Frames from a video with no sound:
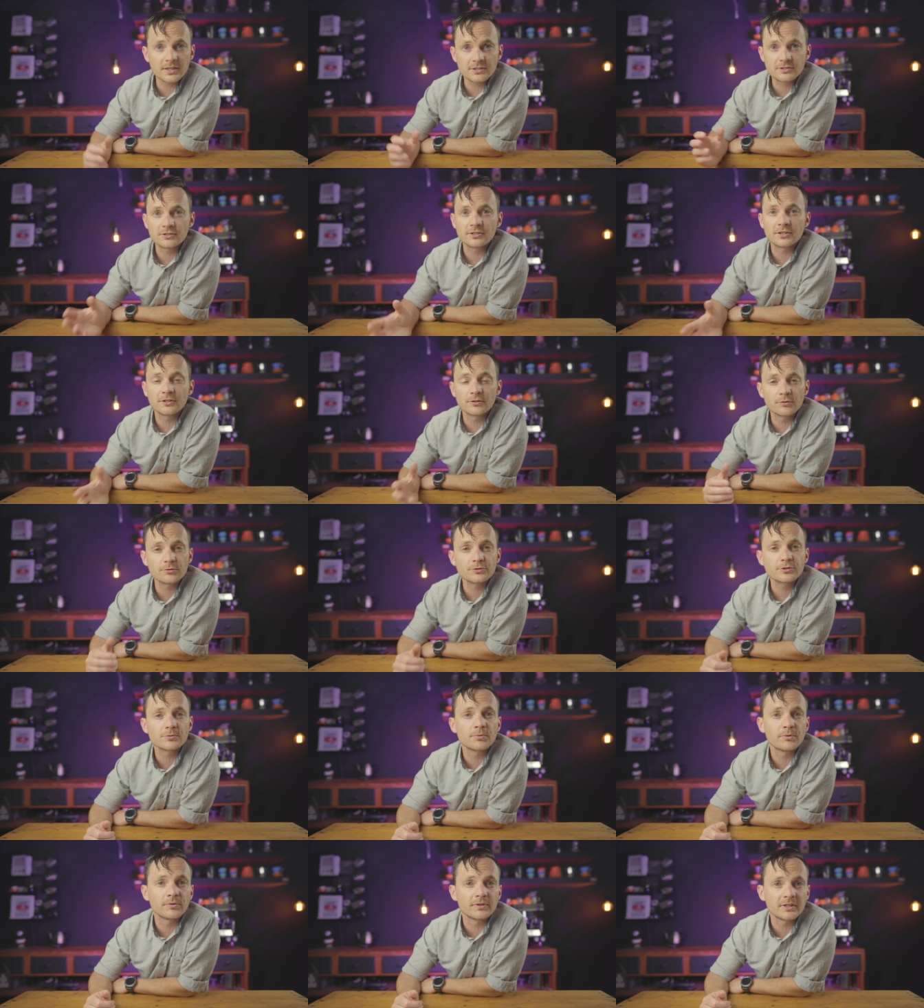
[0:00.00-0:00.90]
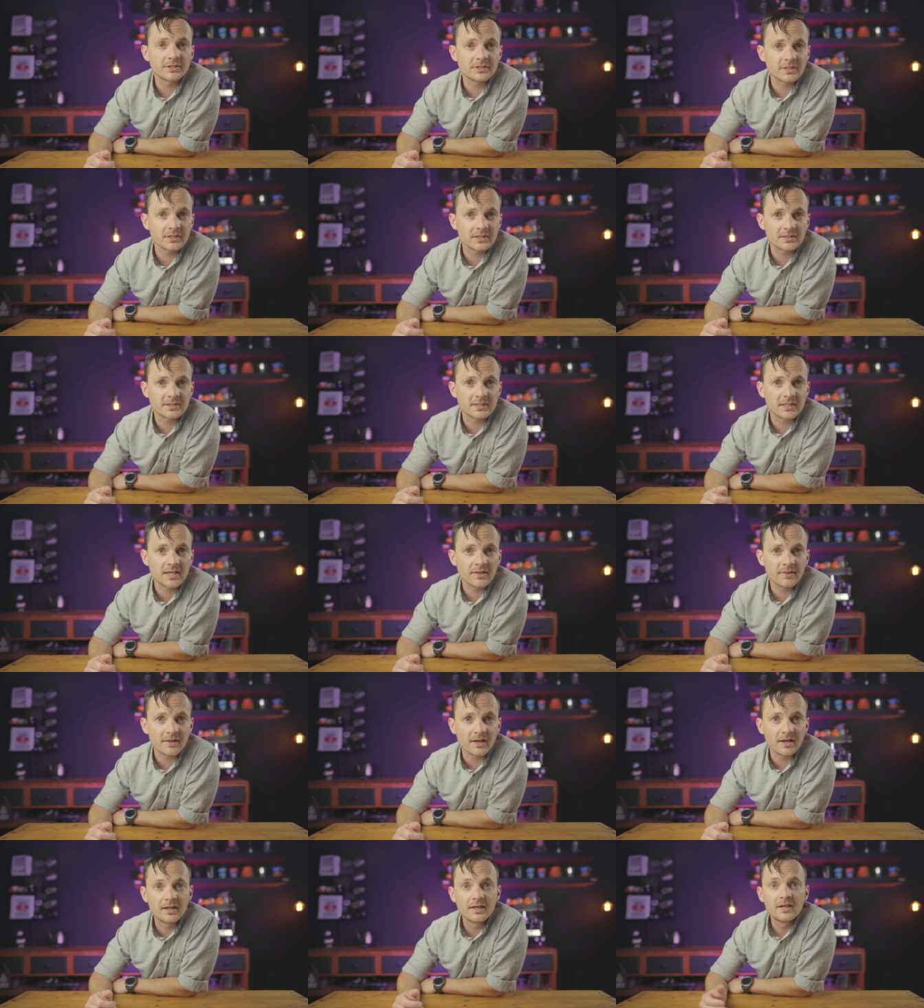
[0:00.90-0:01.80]
so you can all support each other
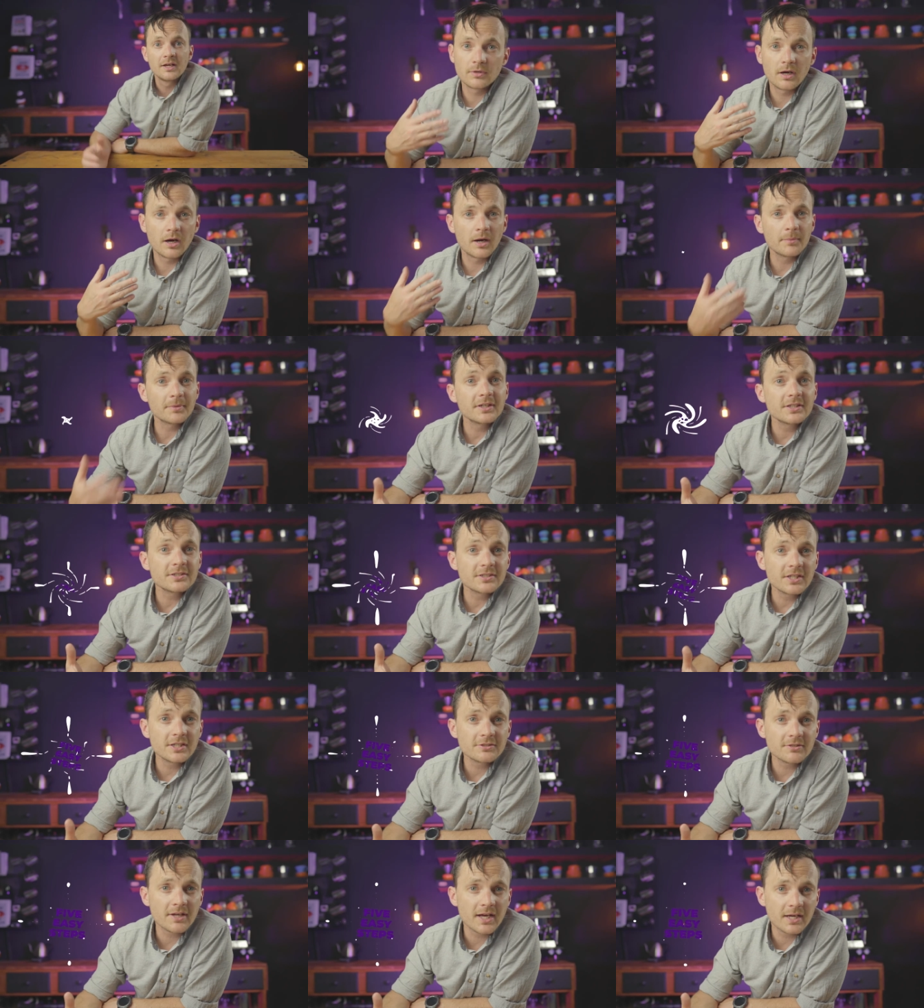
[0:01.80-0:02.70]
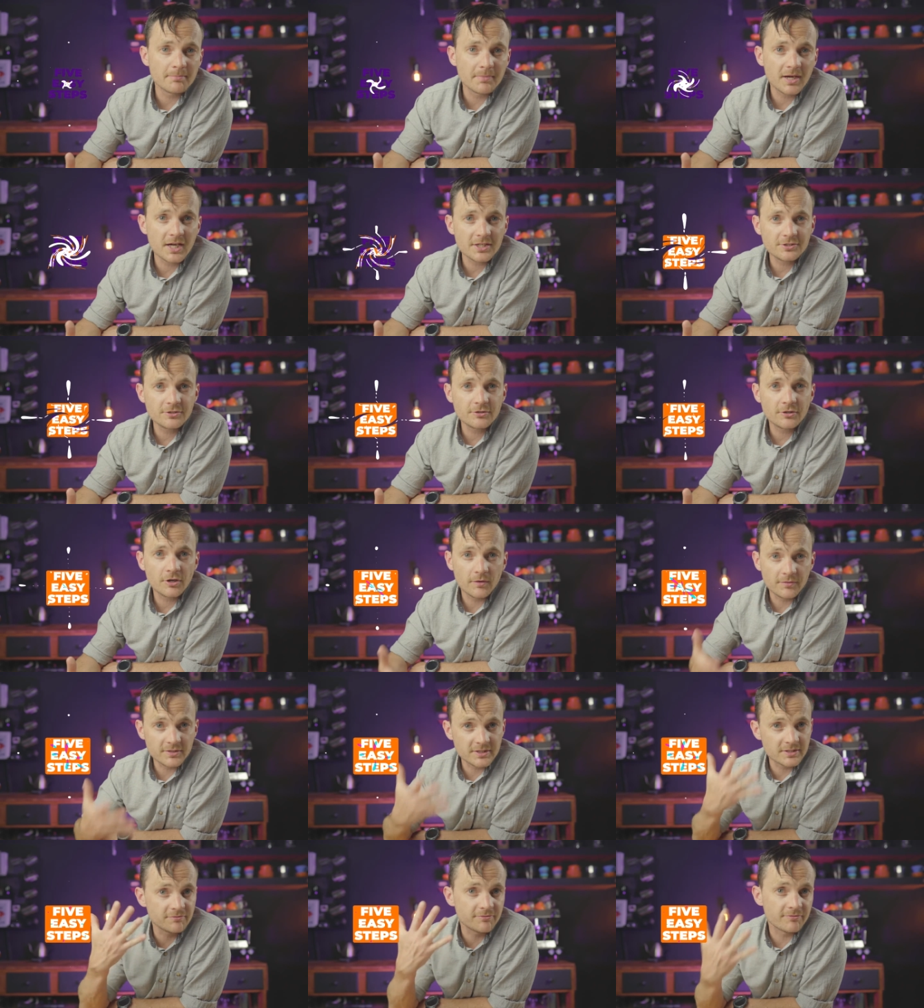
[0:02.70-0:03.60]
together. I'm going to teach you how to master your
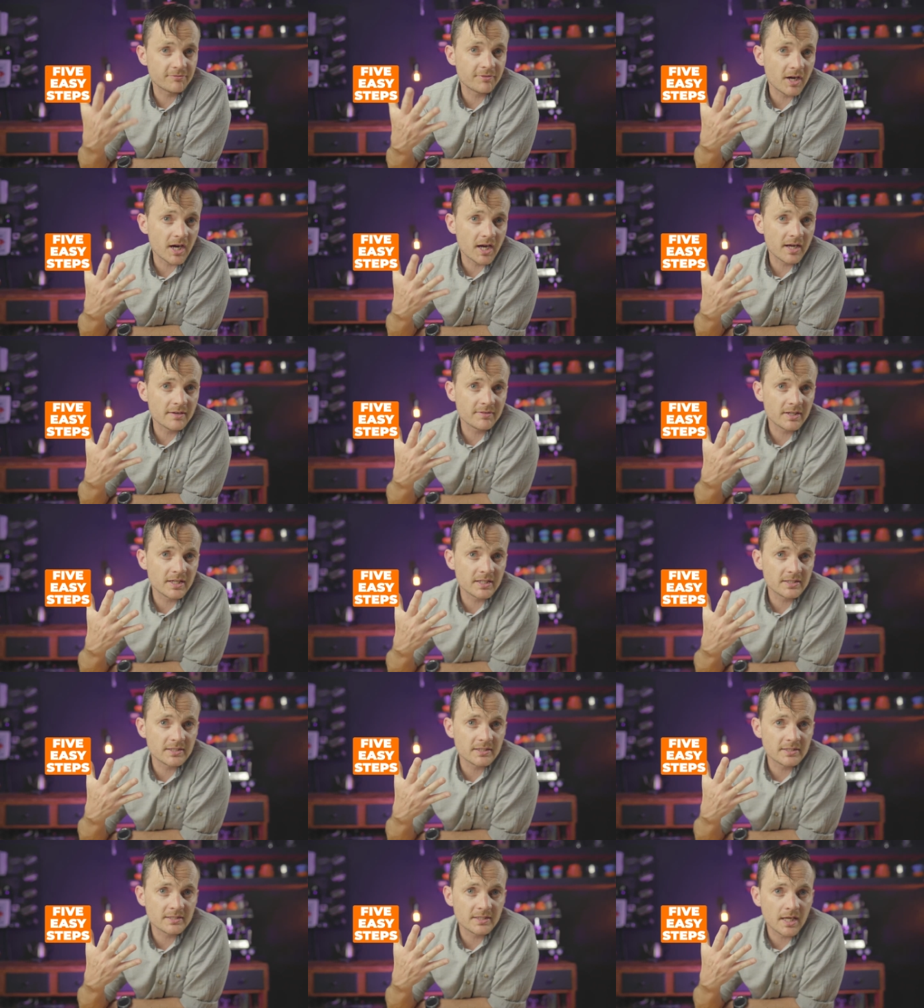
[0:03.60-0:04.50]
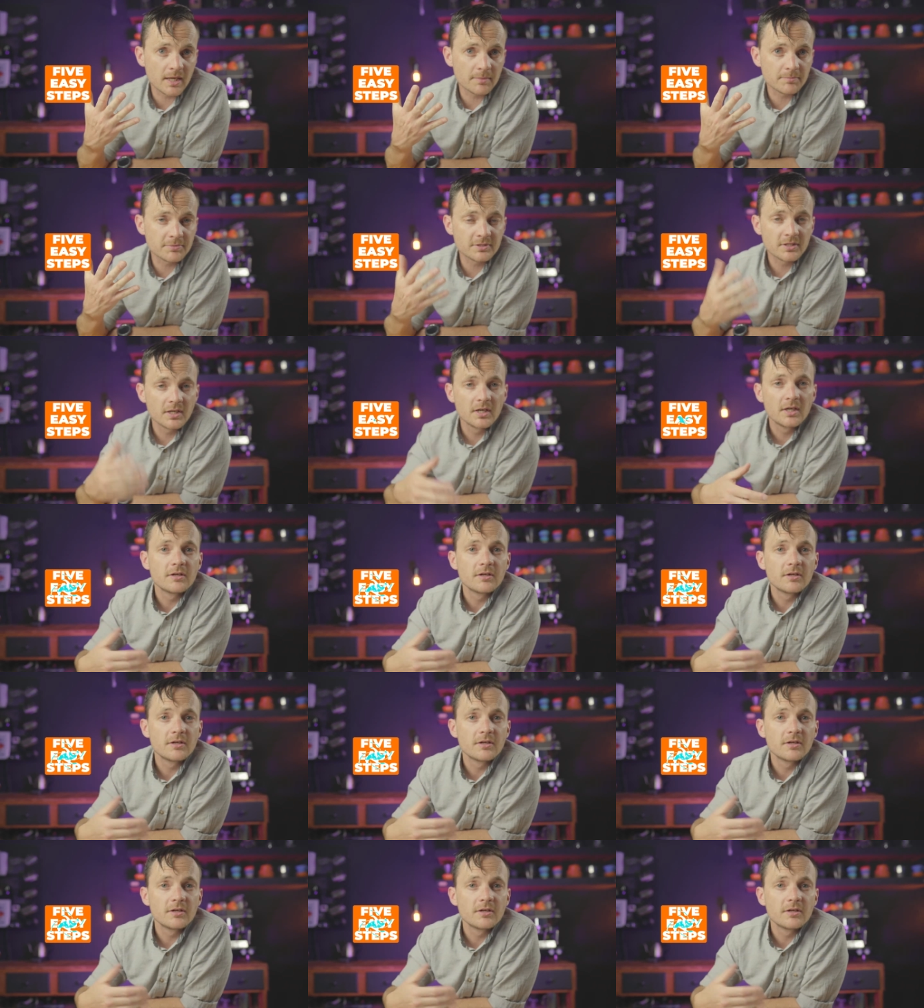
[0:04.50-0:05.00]
coffees in 5 easy steps.